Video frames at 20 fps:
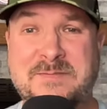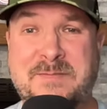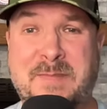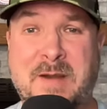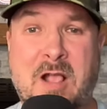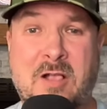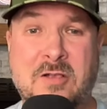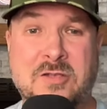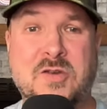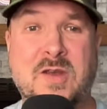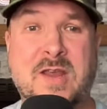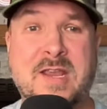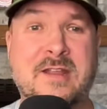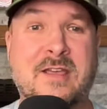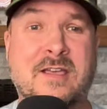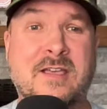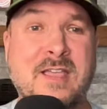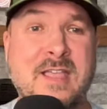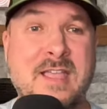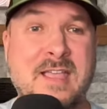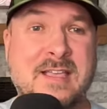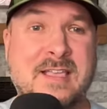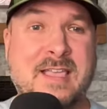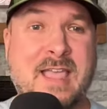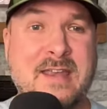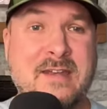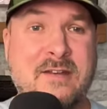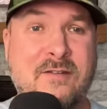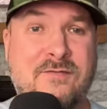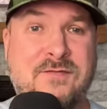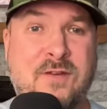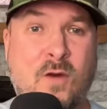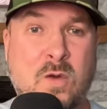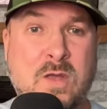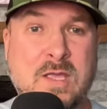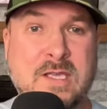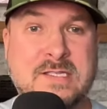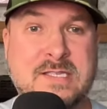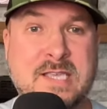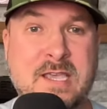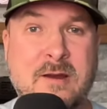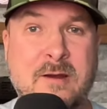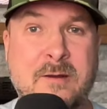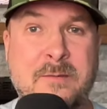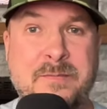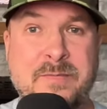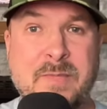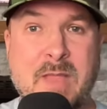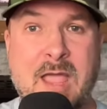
But I'll try to kind of focus here.